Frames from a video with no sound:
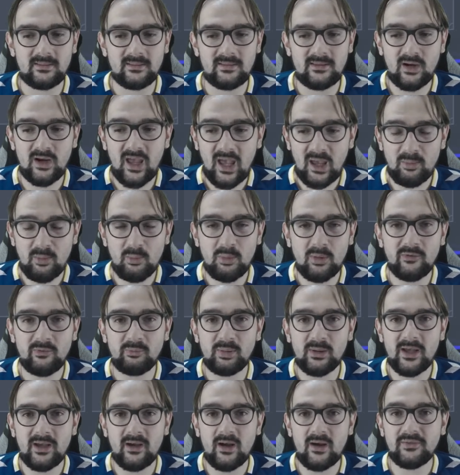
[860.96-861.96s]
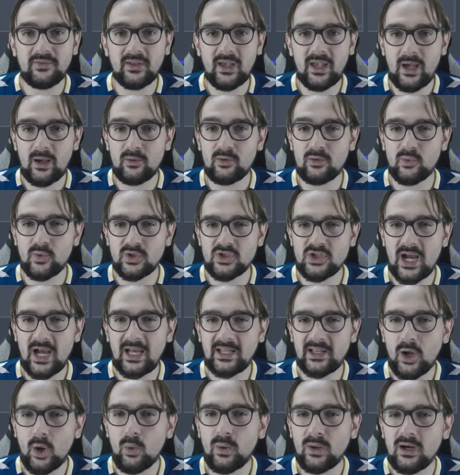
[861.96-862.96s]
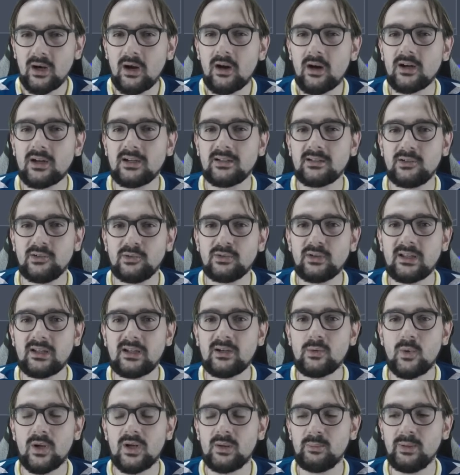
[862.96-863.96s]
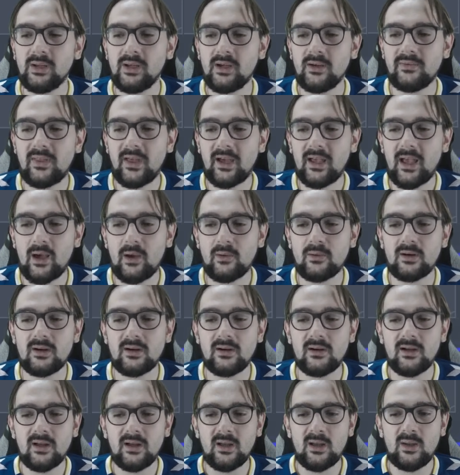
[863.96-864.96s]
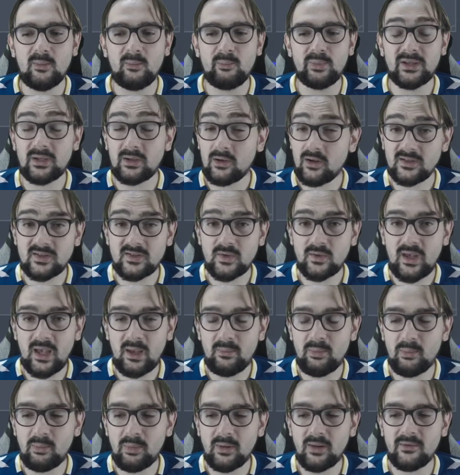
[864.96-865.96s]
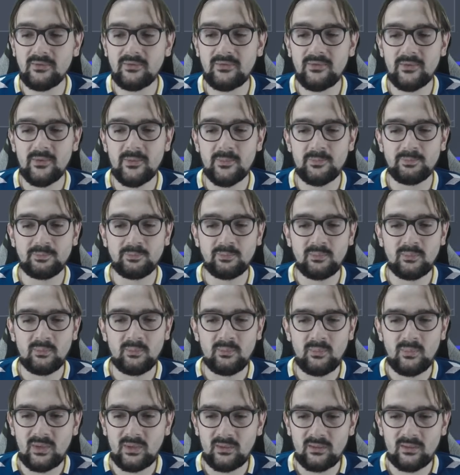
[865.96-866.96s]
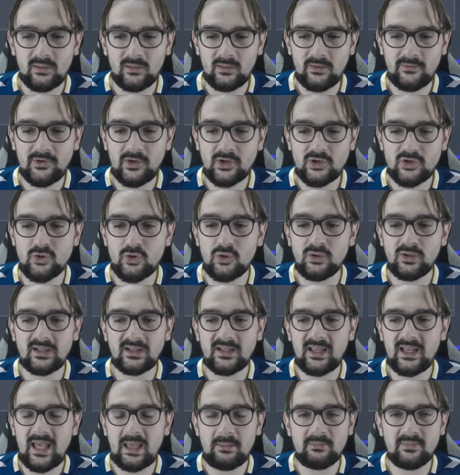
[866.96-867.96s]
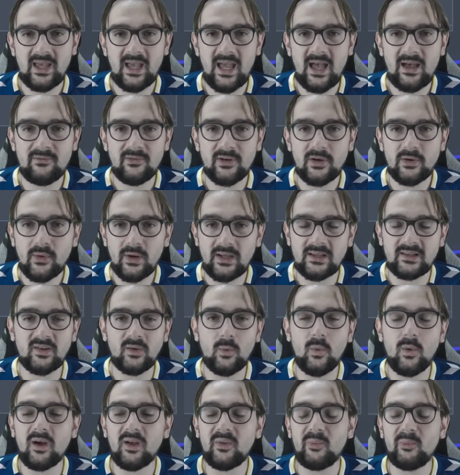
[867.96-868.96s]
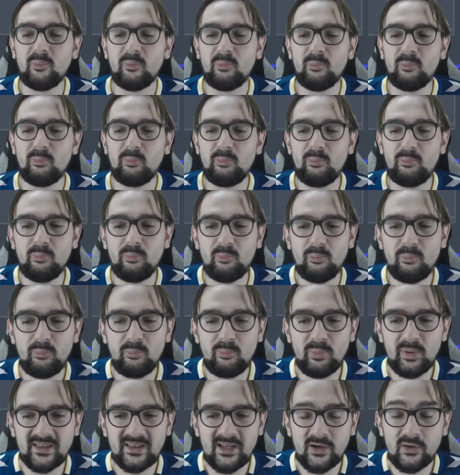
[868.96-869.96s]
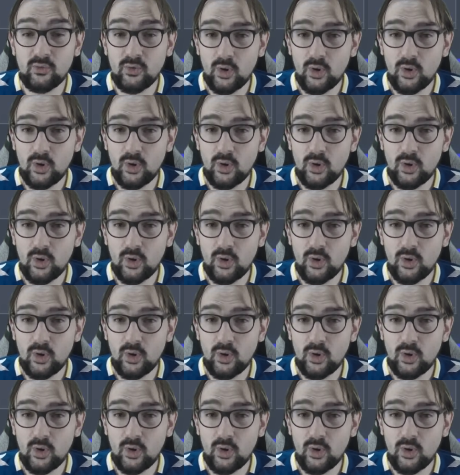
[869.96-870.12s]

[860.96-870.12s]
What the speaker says: they're capable of play off the counter, which I know at heart United want to play off that counter, but they're also capable of controlling the game. They have a great squad, but they're